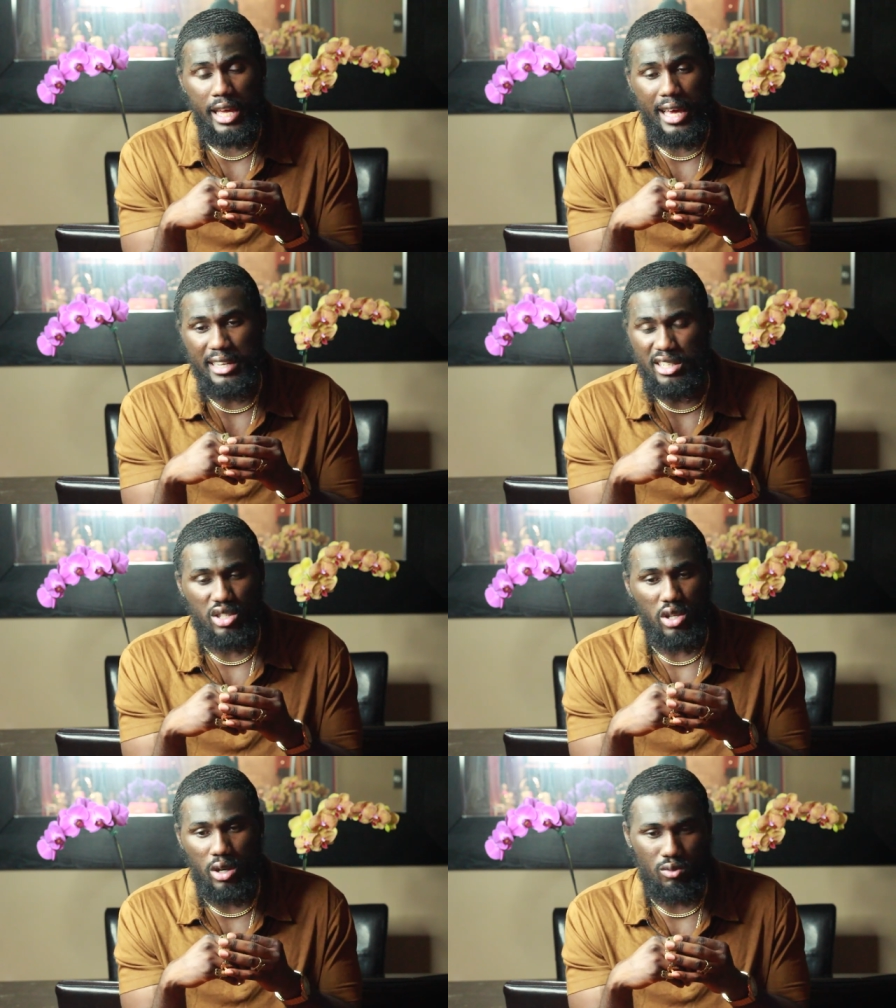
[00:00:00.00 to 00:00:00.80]
and
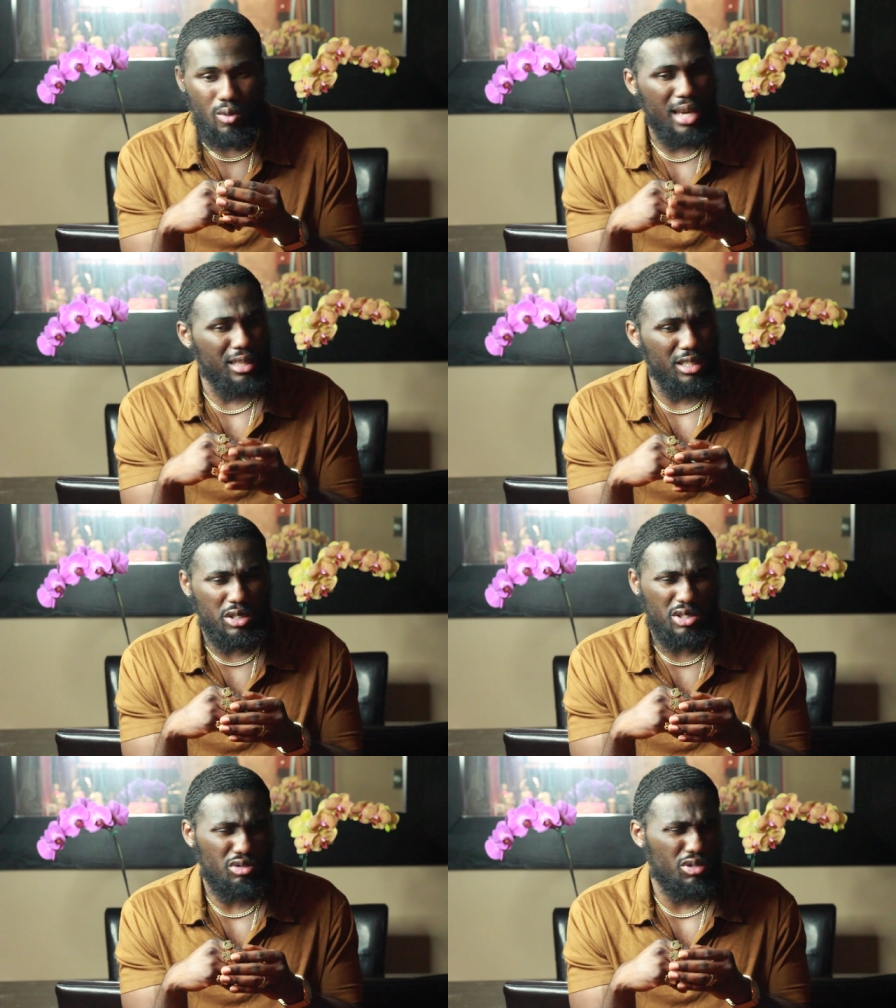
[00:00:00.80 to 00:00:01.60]
it's not widely
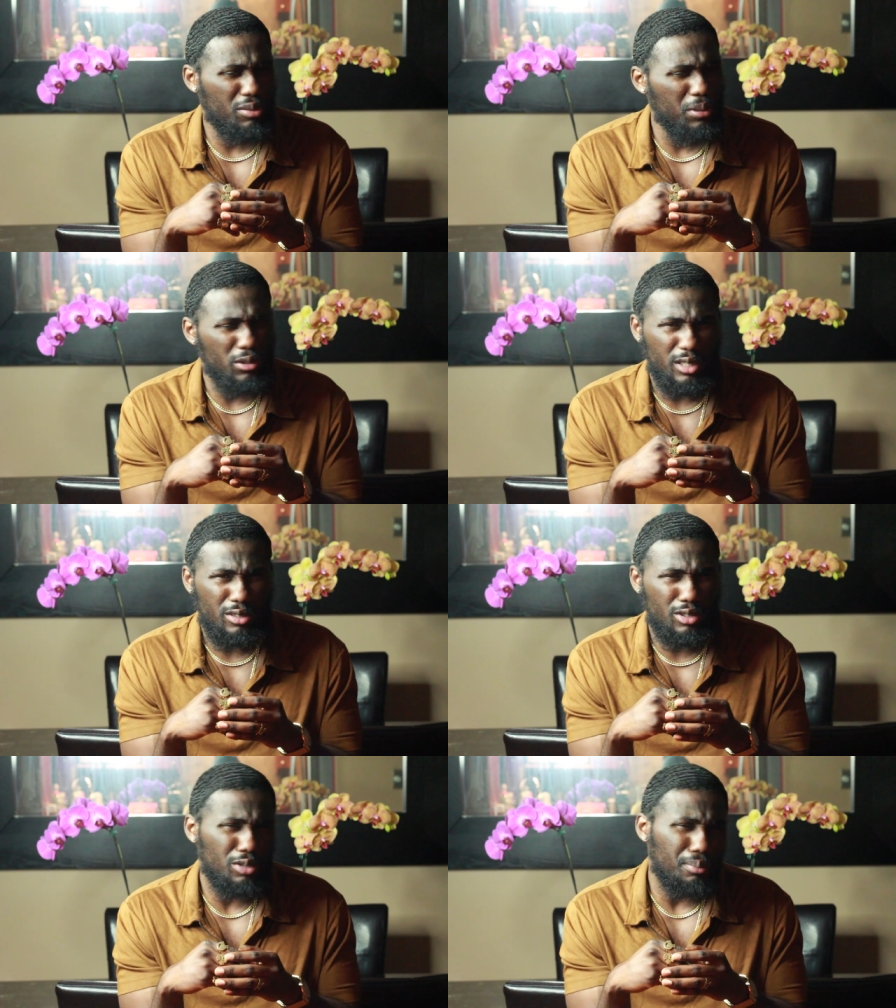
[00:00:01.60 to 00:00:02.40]

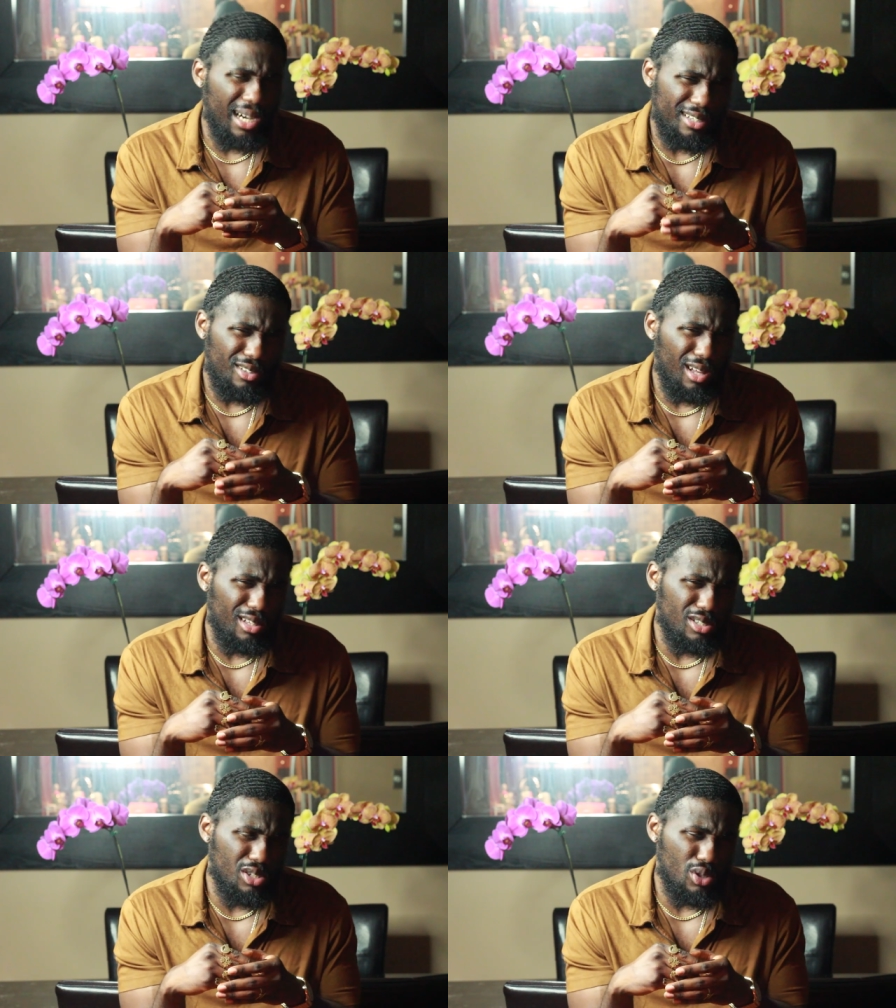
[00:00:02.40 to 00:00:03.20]
distributed to my
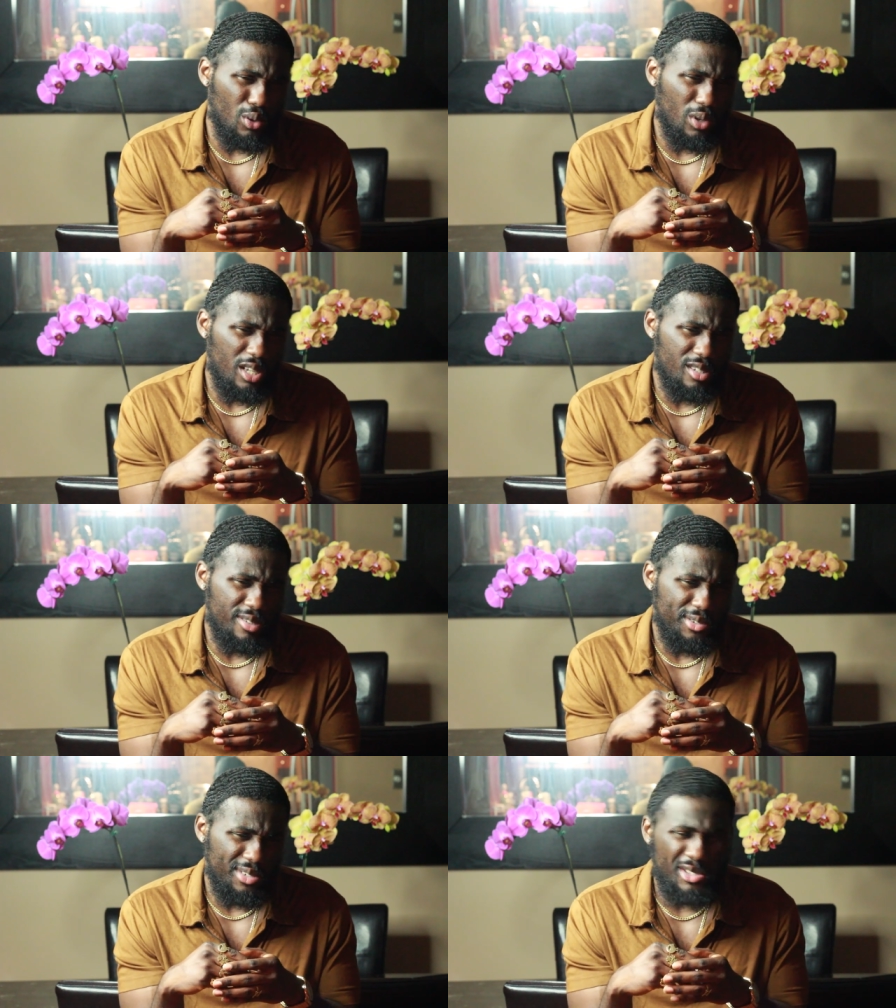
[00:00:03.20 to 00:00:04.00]
knowledge so
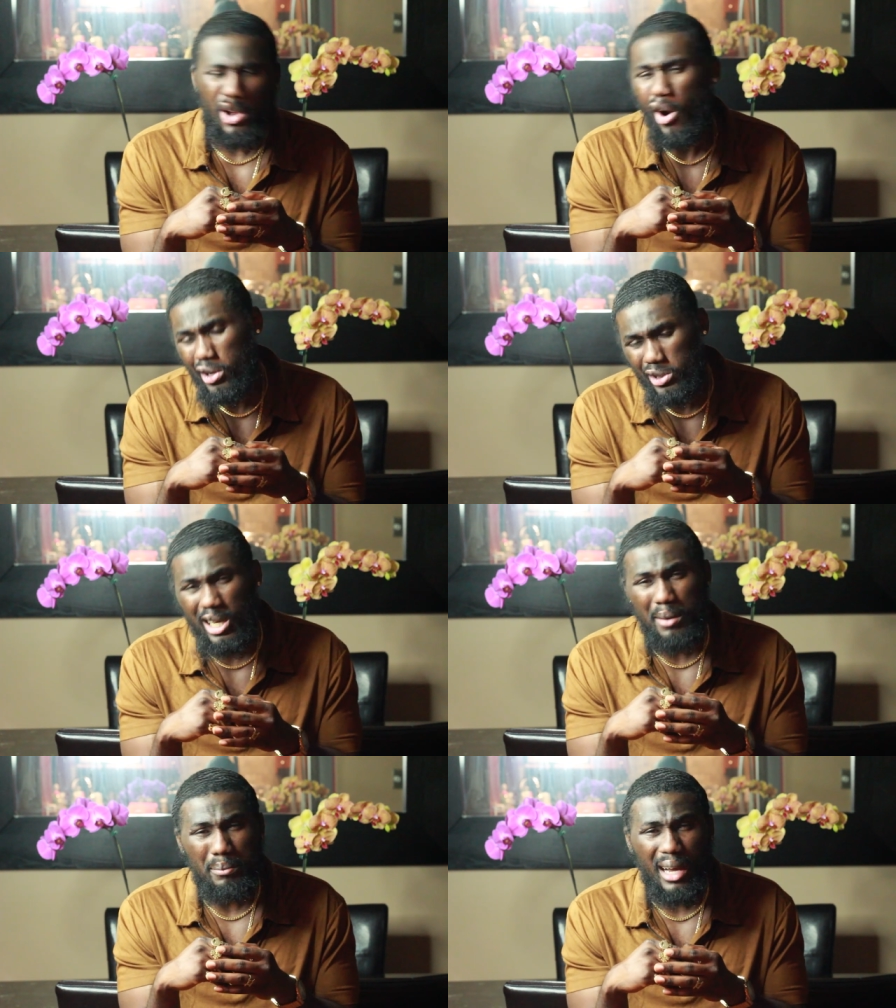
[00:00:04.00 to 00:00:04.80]
it's it's hard to
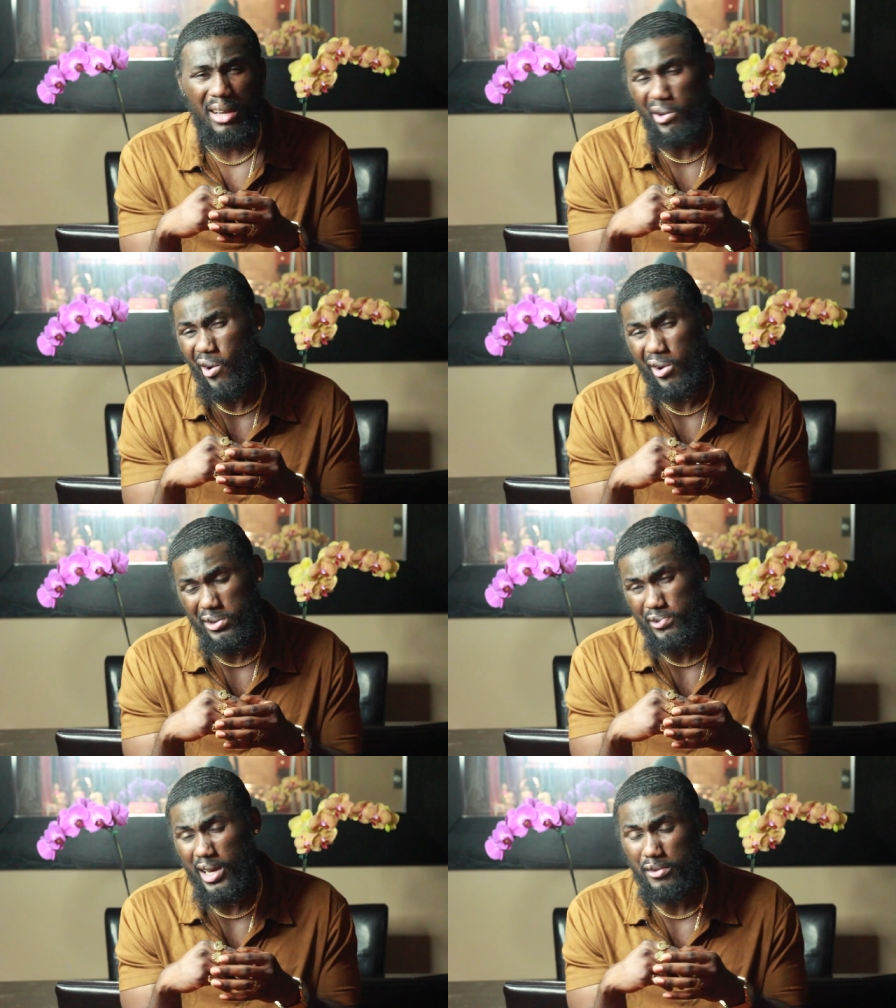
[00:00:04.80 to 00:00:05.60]
come by or
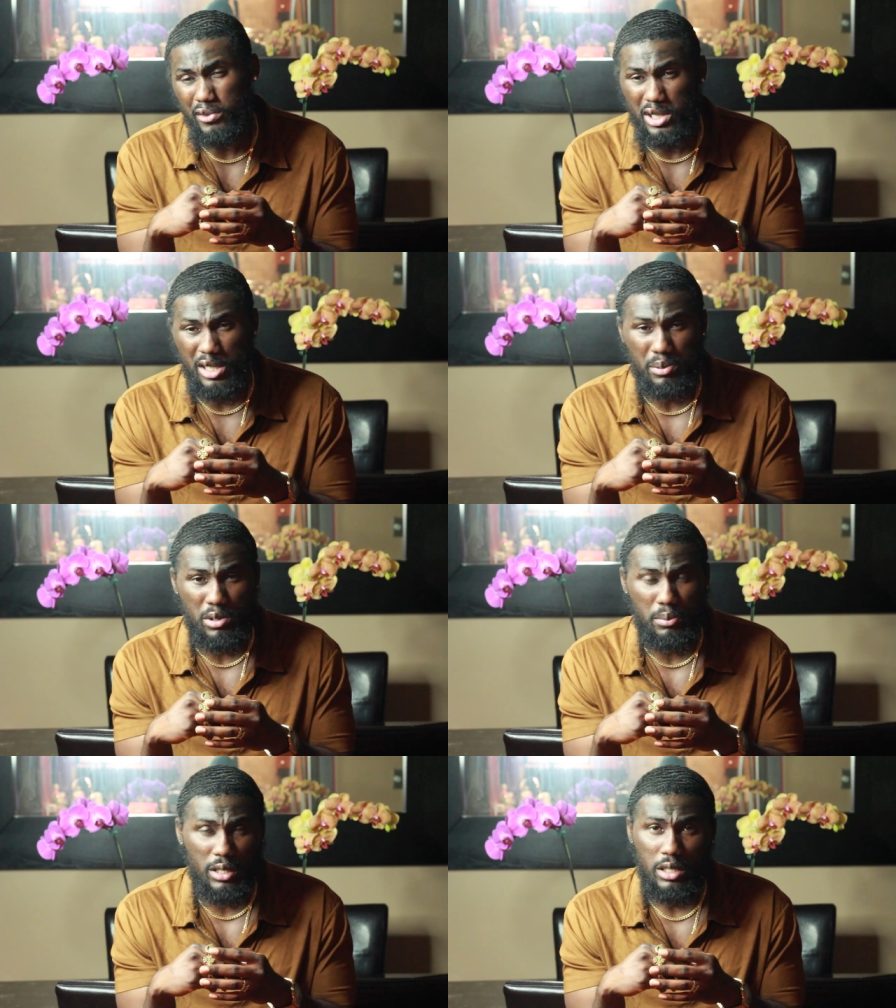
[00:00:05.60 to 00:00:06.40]
hard to find for
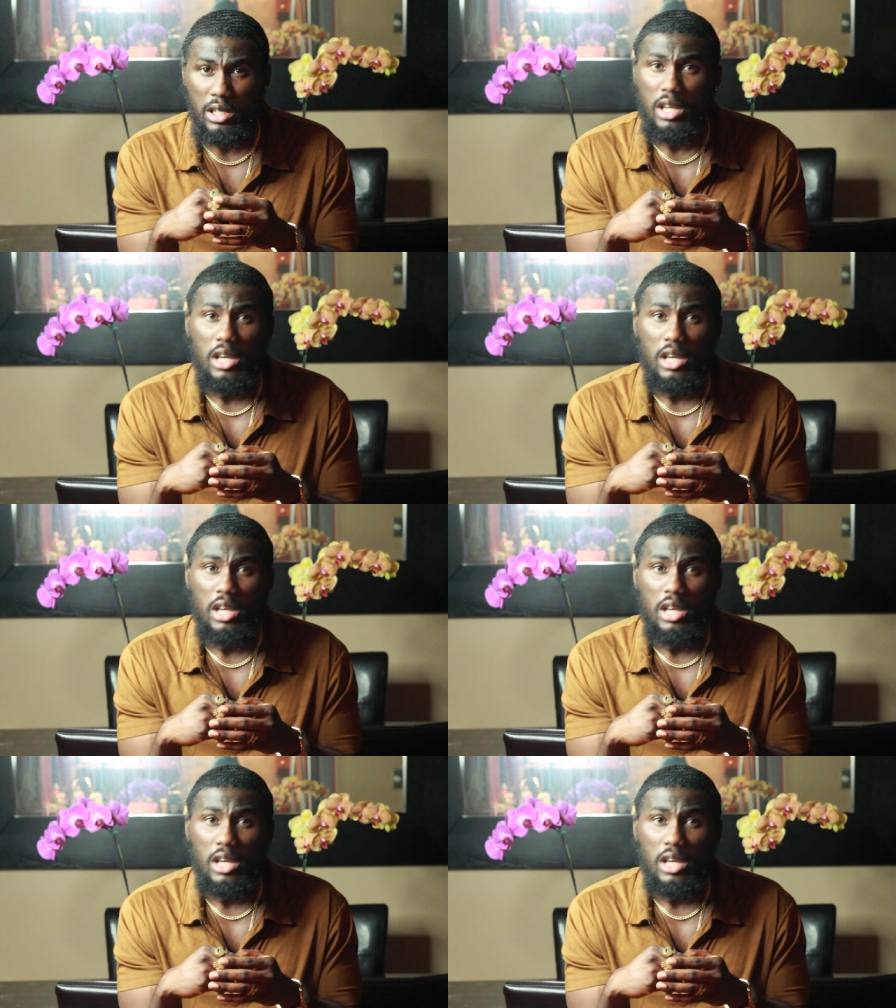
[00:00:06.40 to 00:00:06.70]
cheaper but